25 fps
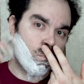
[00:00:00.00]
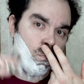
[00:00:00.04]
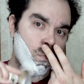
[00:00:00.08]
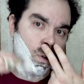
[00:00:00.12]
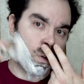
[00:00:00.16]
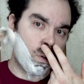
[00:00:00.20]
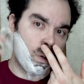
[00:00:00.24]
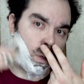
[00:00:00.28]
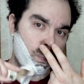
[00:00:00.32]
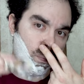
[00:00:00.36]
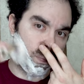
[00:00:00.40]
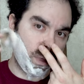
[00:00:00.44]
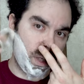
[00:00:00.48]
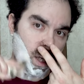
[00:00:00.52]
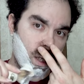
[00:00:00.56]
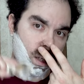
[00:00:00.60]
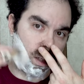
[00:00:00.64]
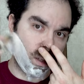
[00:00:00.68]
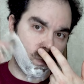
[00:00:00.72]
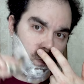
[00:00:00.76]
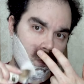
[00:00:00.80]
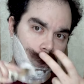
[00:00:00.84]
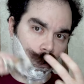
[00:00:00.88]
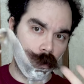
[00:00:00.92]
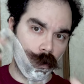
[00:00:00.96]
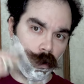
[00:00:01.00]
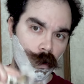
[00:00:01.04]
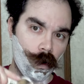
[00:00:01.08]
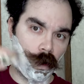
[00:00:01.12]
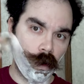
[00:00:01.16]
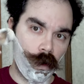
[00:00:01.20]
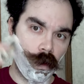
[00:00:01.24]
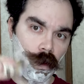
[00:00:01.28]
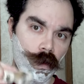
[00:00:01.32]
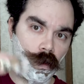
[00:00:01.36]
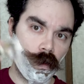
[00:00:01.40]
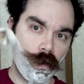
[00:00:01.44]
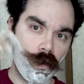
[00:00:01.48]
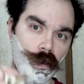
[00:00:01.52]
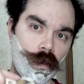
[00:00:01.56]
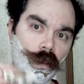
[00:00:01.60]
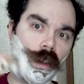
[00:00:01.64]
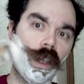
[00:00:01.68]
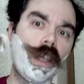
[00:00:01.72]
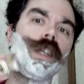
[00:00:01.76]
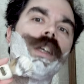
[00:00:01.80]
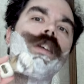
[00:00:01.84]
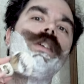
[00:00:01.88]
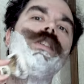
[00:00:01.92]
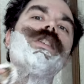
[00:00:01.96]
going back and forth,
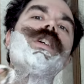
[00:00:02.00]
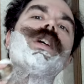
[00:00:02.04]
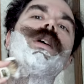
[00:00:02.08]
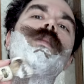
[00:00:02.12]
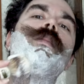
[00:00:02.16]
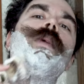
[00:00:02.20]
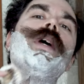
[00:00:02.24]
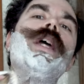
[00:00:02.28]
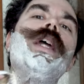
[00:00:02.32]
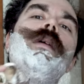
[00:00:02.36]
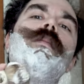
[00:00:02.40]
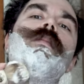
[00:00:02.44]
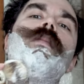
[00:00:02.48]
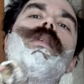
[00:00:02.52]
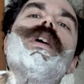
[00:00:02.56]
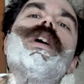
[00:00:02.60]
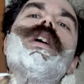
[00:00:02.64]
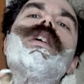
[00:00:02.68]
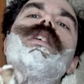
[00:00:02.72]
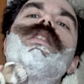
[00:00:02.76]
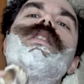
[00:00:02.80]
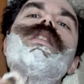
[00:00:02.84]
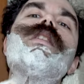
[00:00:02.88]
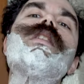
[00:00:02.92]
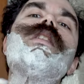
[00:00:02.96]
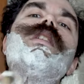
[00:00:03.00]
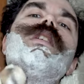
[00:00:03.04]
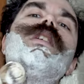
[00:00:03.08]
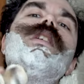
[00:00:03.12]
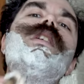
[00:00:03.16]
like using a paintbrush.